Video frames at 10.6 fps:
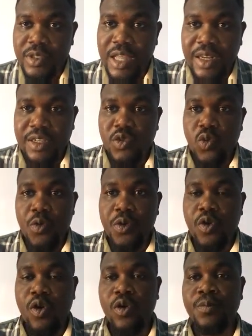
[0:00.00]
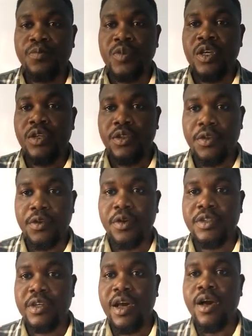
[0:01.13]
That is what we call
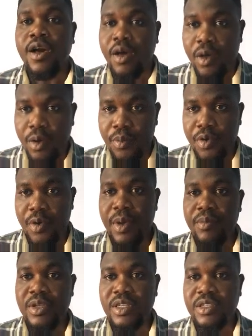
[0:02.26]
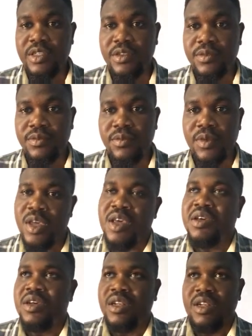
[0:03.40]
theoretical probability.
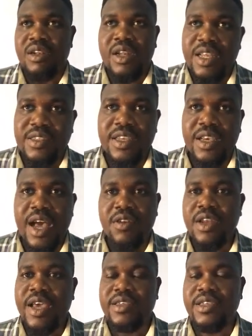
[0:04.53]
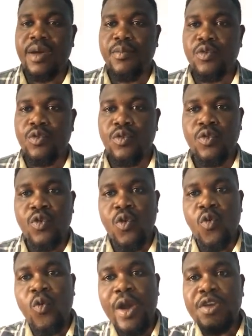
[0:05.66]
Let's take another example.
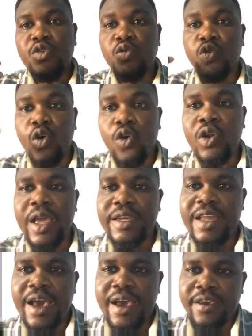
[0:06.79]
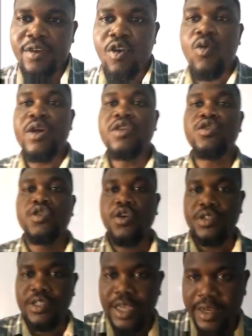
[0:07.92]
When you roll a die or when you
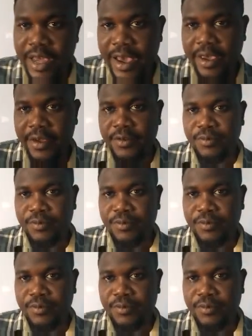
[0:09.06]
toss a die,